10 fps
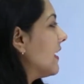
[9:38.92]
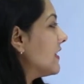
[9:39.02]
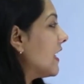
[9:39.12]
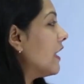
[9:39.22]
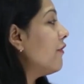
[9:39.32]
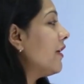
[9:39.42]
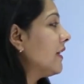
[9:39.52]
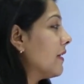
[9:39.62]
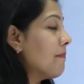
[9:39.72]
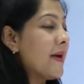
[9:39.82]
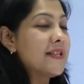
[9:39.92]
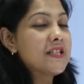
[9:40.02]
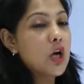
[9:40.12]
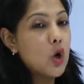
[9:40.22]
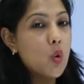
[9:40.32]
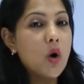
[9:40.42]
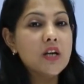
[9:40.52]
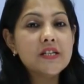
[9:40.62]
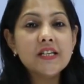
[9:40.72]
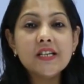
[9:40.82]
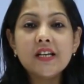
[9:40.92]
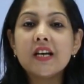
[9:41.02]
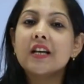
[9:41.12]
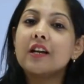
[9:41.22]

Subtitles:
Delivering the best quality.